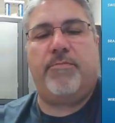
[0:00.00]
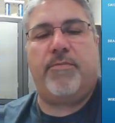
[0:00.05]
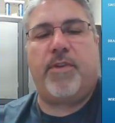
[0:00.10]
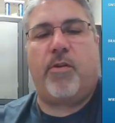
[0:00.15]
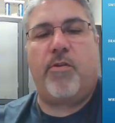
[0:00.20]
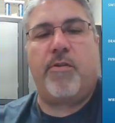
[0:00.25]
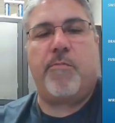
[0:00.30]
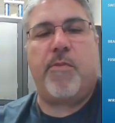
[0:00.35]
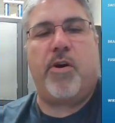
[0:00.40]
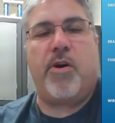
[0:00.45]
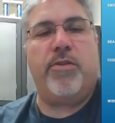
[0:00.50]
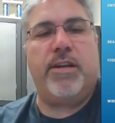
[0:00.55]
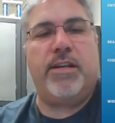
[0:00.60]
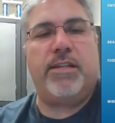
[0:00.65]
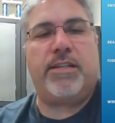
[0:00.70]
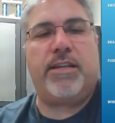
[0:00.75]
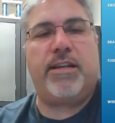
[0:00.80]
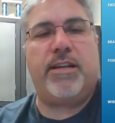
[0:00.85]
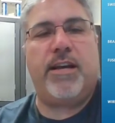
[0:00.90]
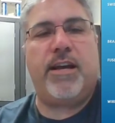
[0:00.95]
remote
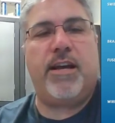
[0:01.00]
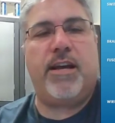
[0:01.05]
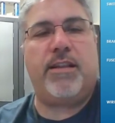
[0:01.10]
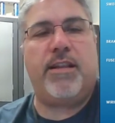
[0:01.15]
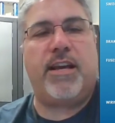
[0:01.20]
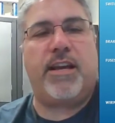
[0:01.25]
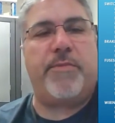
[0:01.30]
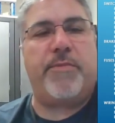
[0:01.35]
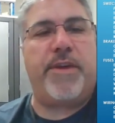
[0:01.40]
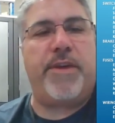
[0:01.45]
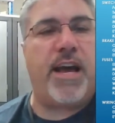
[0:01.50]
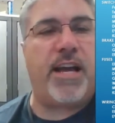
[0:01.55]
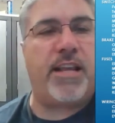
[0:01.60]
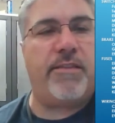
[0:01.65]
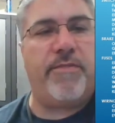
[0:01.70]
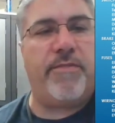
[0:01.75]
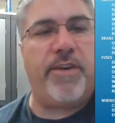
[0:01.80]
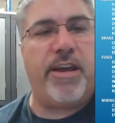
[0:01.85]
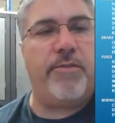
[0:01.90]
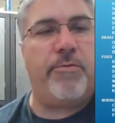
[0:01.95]
disconnect that can be
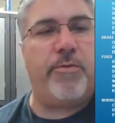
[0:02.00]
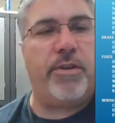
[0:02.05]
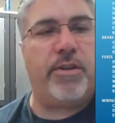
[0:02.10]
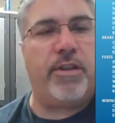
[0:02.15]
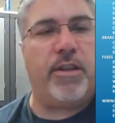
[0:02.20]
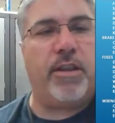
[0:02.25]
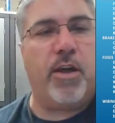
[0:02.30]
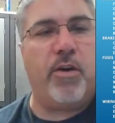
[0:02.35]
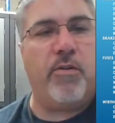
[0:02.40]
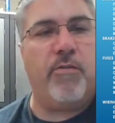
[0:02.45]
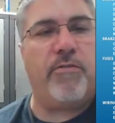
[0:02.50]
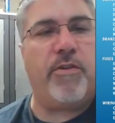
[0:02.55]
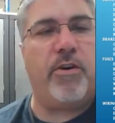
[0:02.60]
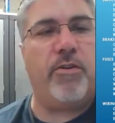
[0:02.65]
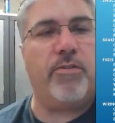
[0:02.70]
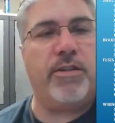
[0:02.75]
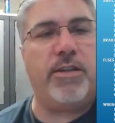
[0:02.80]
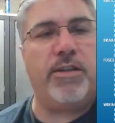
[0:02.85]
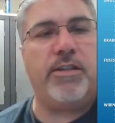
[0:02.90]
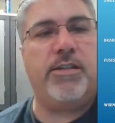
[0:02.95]
activated with the low
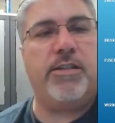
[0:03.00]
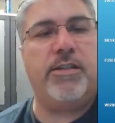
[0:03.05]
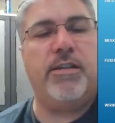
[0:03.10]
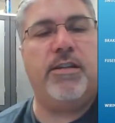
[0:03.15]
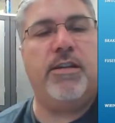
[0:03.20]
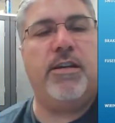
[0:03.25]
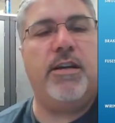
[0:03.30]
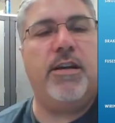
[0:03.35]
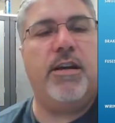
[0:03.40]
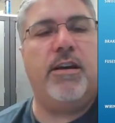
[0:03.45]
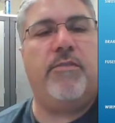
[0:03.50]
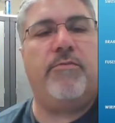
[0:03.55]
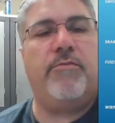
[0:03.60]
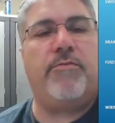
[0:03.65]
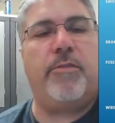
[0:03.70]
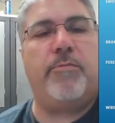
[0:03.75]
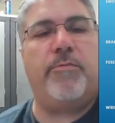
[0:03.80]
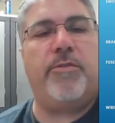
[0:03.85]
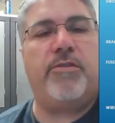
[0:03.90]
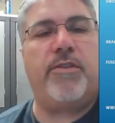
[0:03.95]
voltage
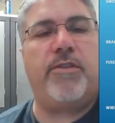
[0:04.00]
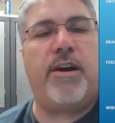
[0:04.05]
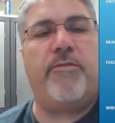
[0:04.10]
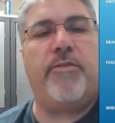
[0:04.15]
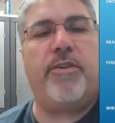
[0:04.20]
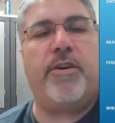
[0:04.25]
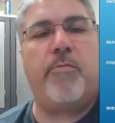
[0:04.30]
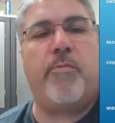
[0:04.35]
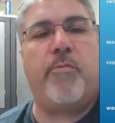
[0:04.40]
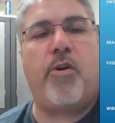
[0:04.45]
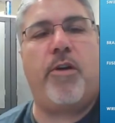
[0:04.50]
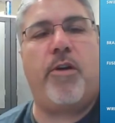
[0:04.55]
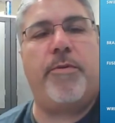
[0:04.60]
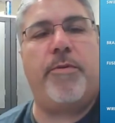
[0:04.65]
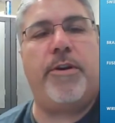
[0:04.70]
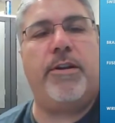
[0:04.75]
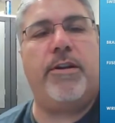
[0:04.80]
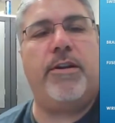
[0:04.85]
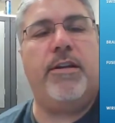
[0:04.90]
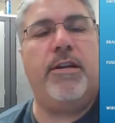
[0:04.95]
from the driver
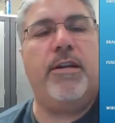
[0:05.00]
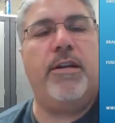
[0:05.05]
compartment.